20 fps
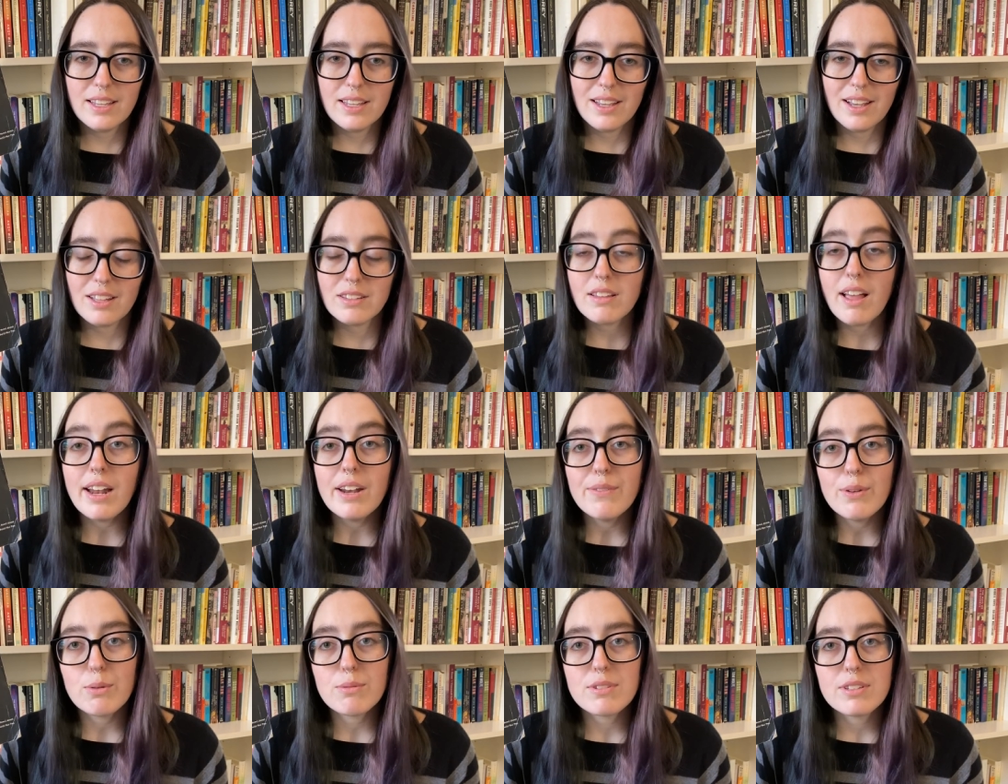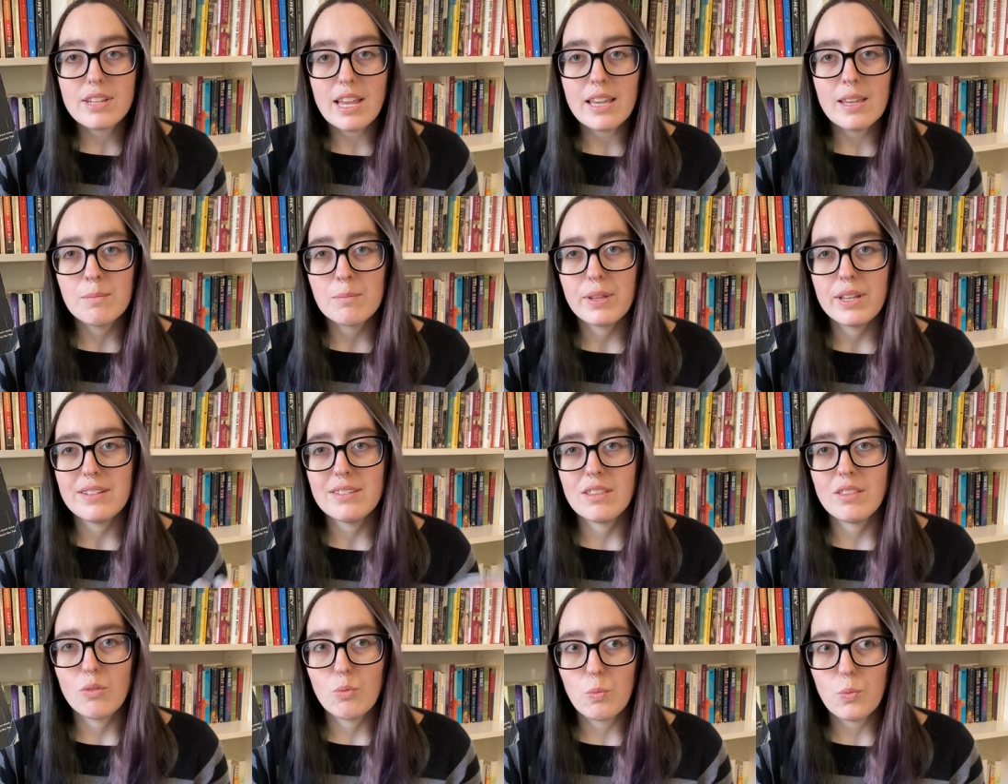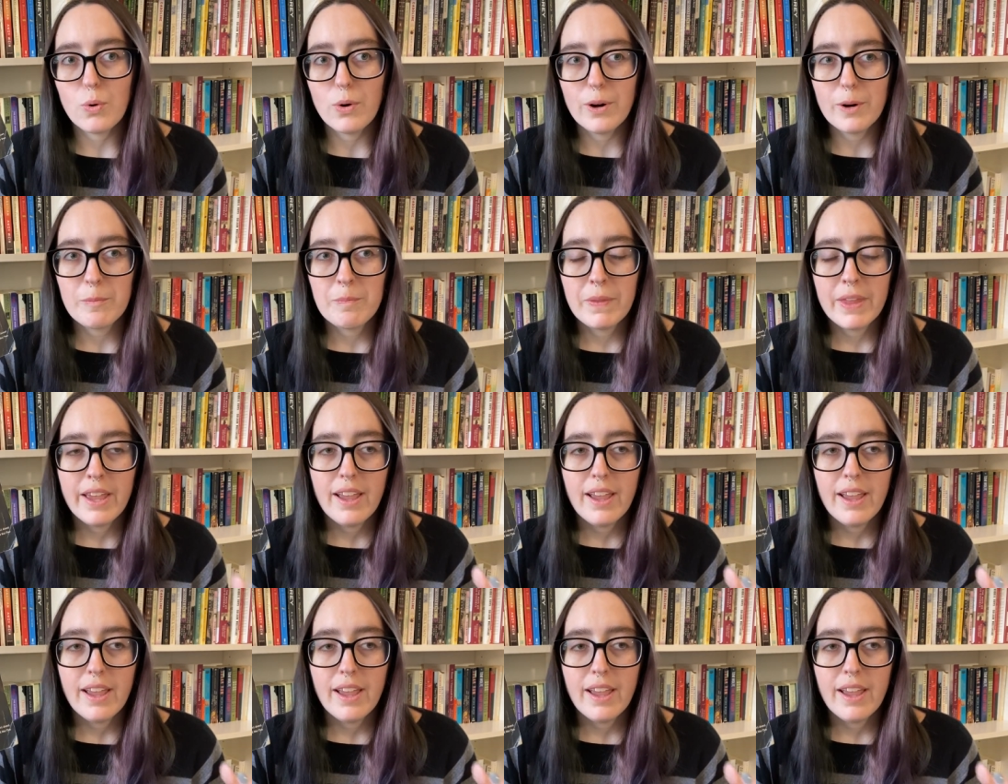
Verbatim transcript: a lot of it was taking place in the war.